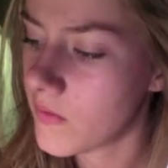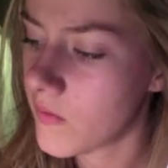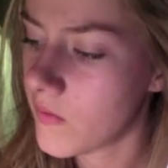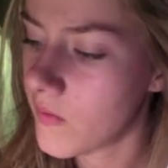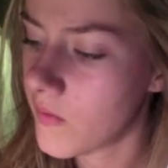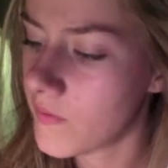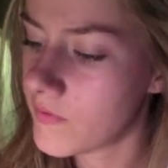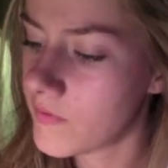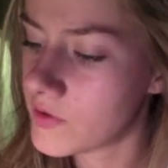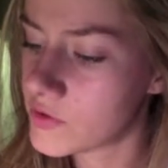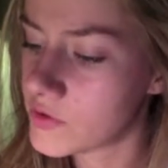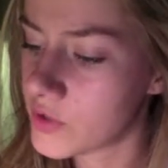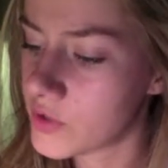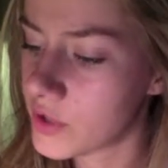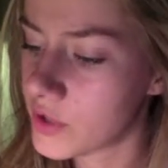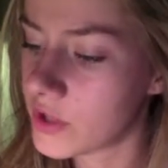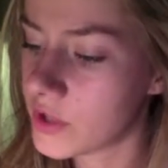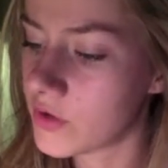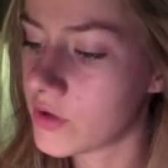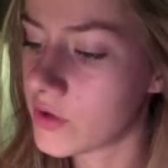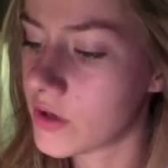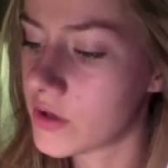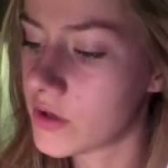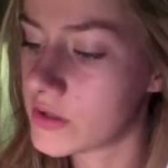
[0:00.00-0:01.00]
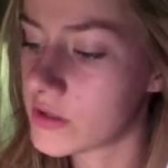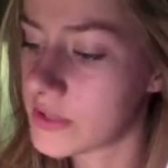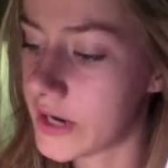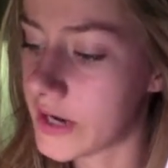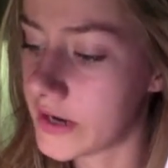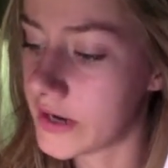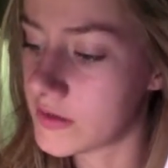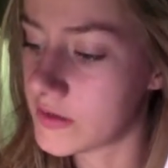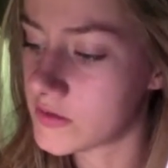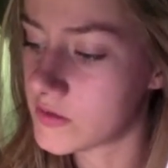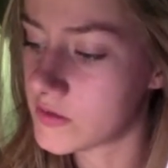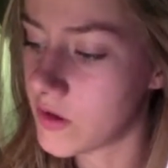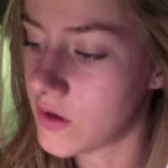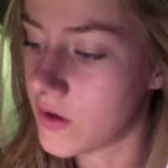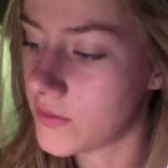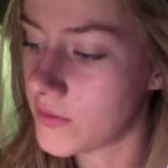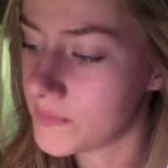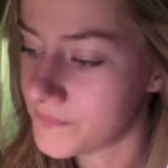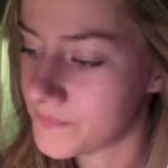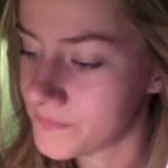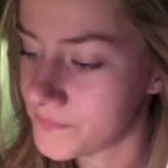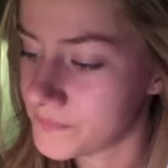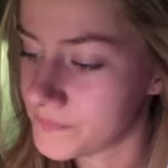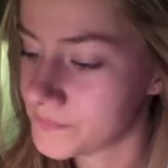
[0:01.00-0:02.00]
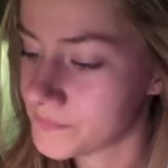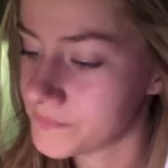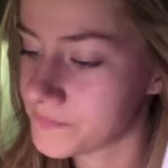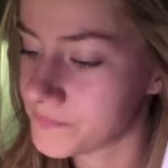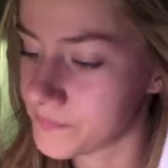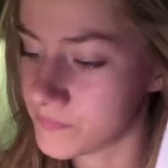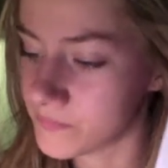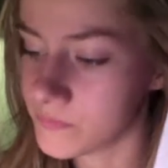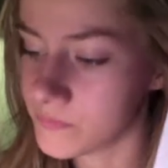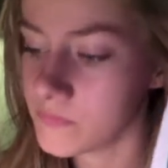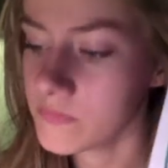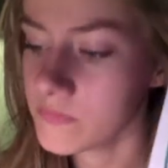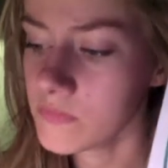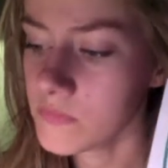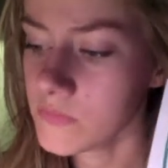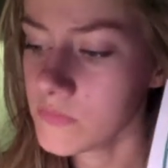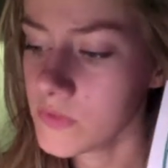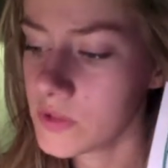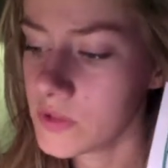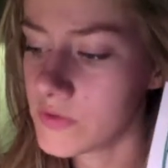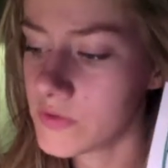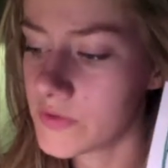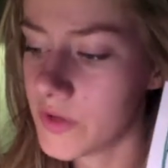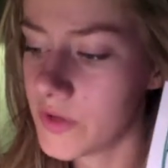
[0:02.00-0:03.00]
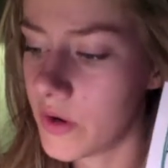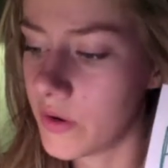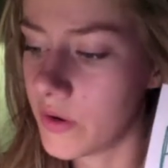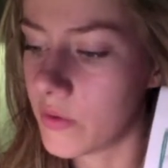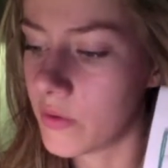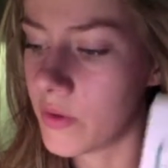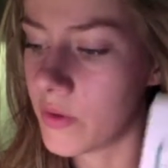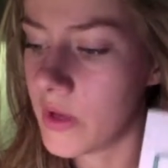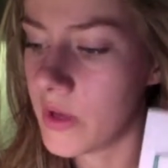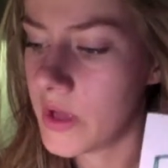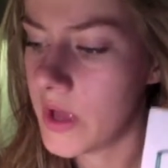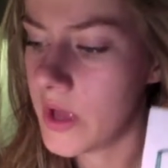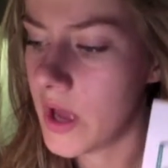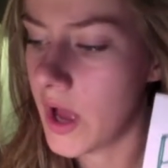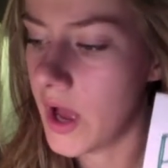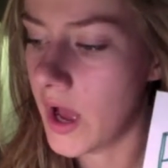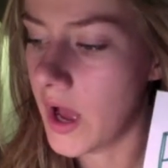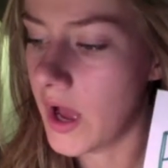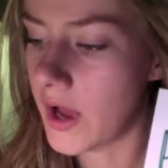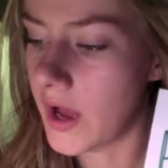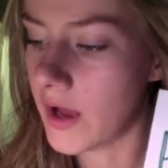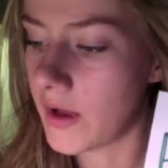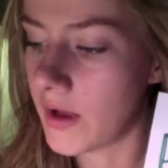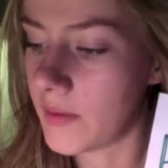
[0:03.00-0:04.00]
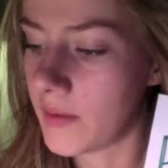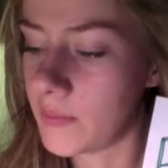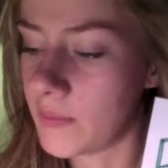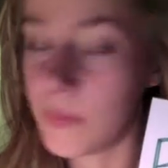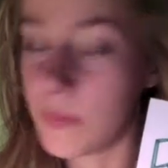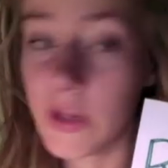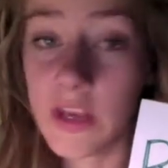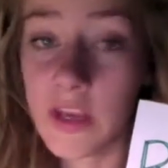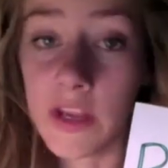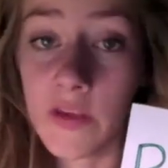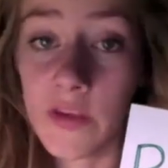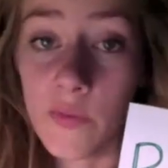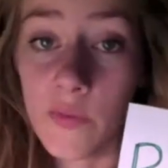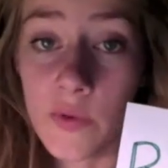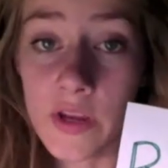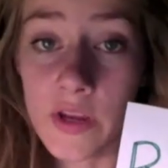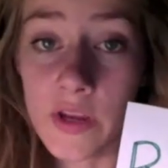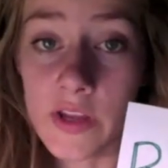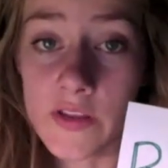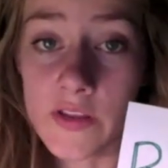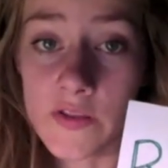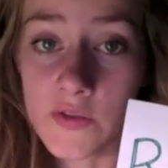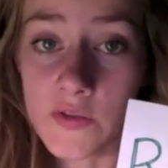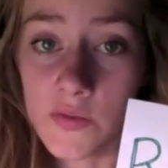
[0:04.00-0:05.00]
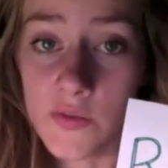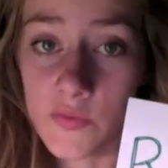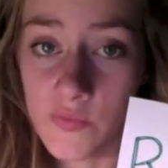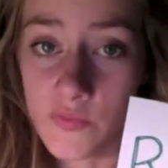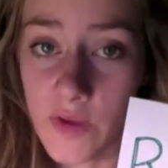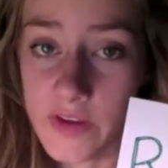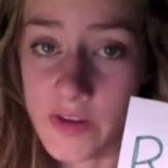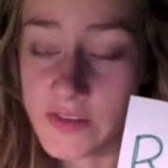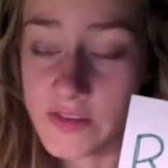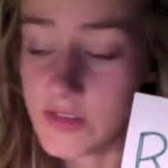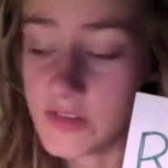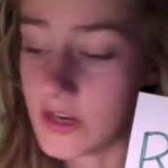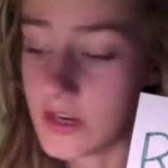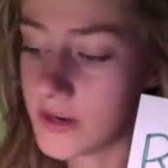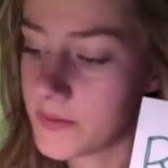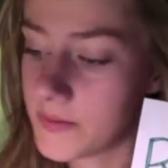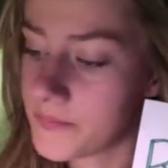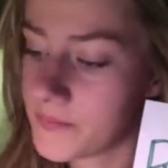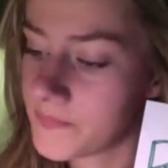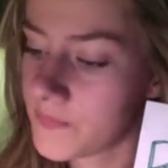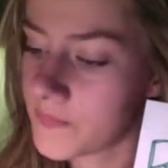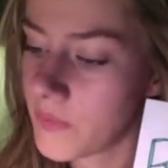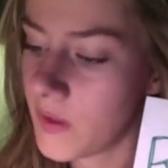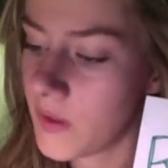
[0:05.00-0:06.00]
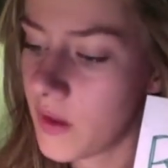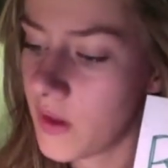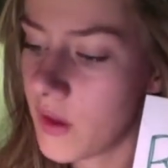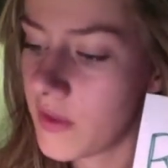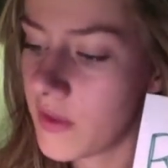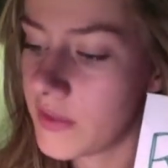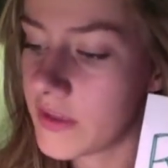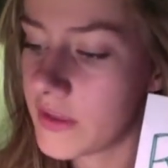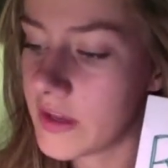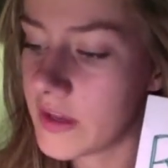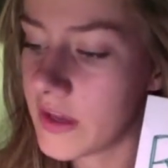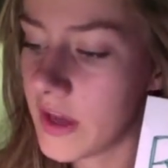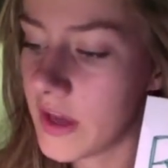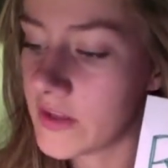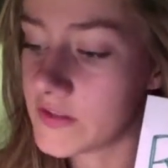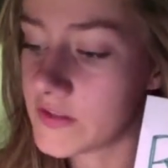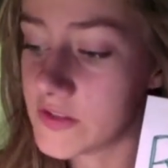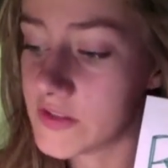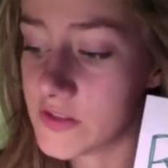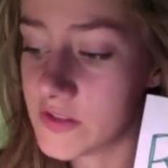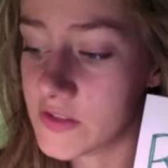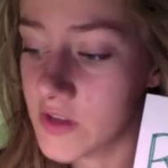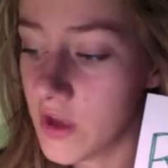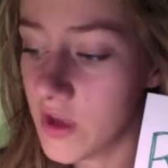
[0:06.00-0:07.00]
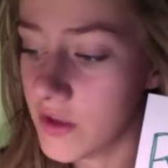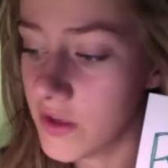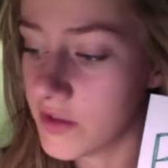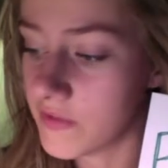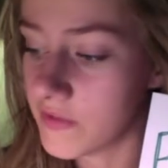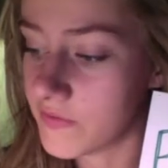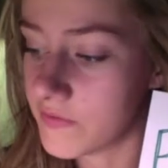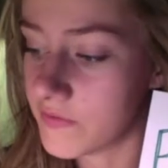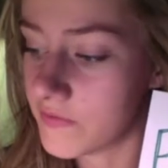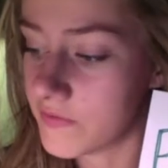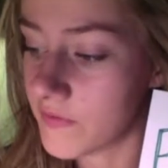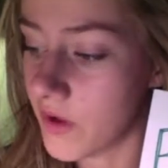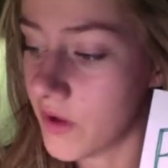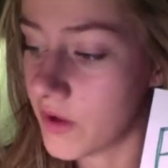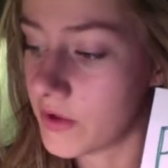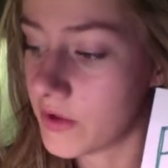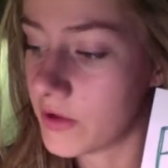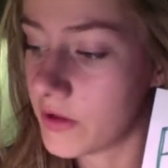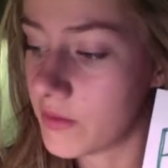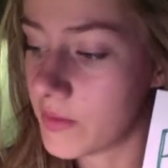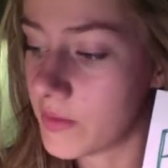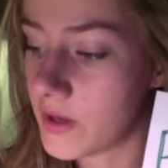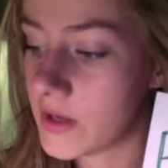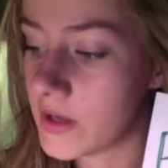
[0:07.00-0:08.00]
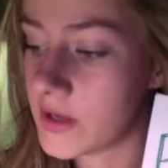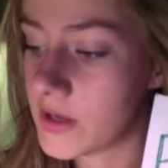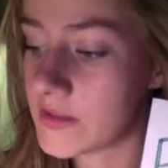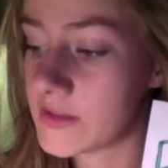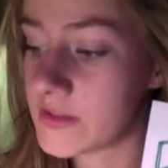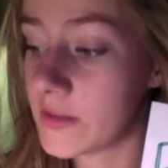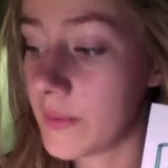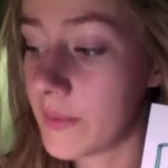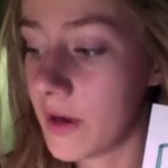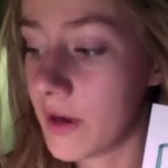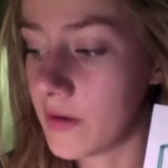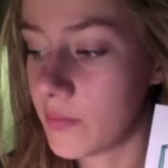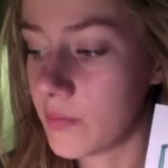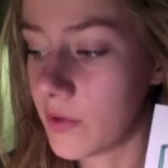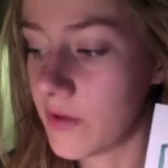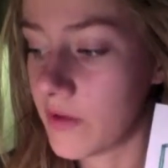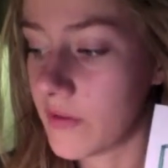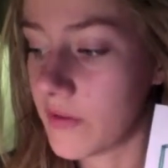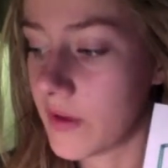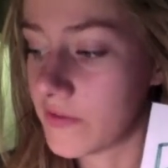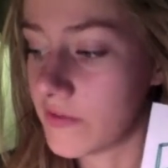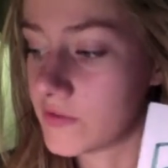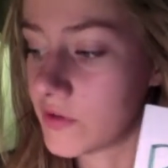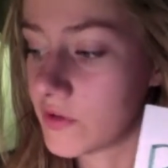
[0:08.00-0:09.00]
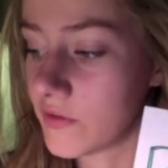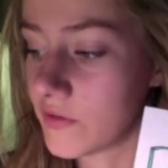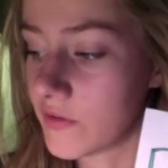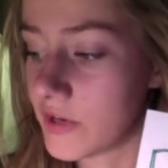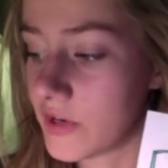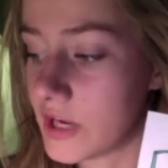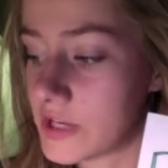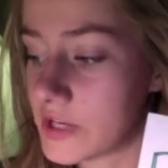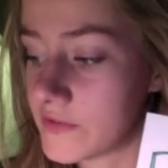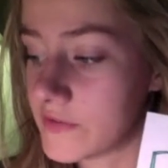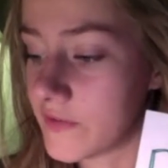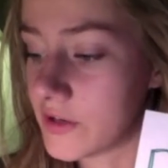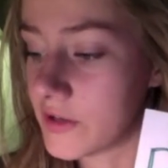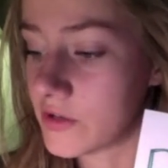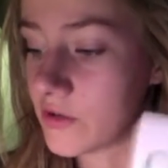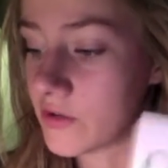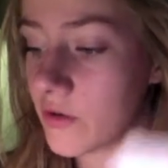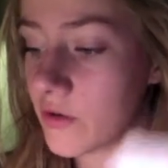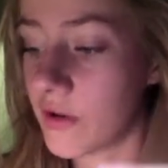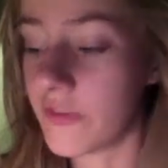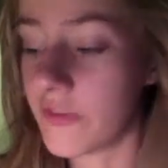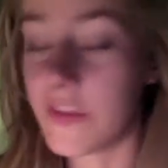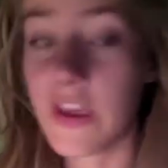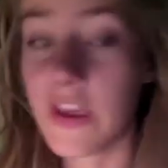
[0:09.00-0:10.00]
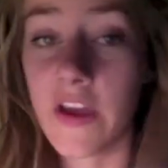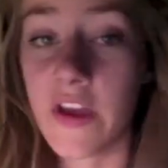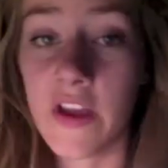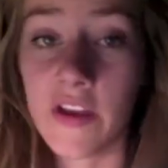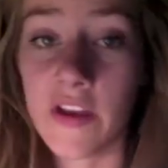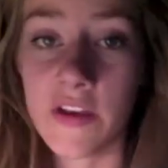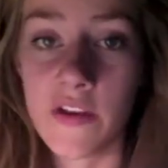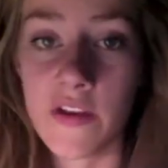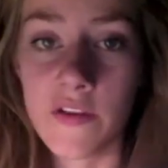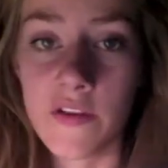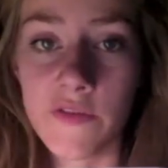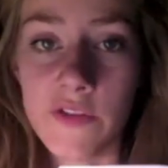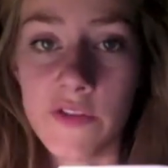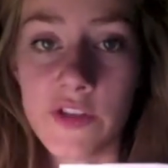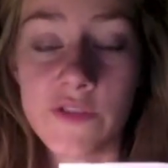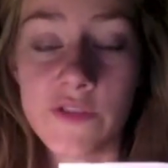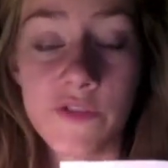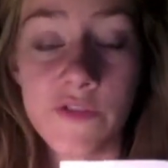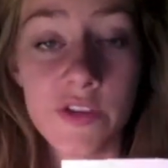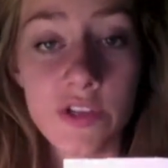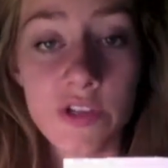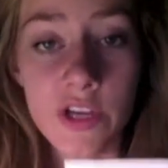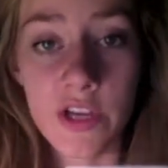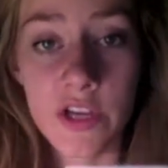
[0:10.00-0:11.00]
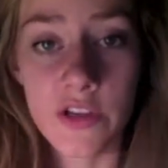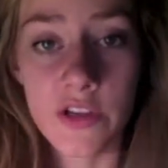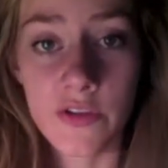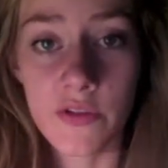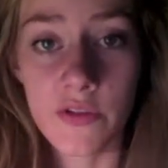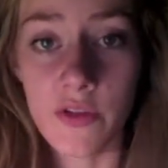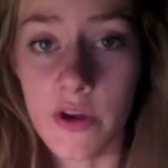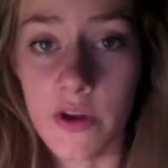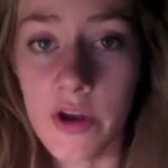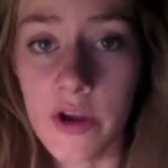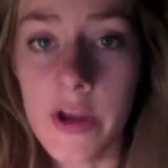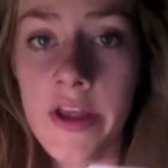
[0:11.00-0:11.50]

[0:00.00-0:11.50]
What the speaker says: ventricular diastole, so meaning when it's resting. The end systolic volume is the amount of blood left over in each ventricle at the end of each ventricular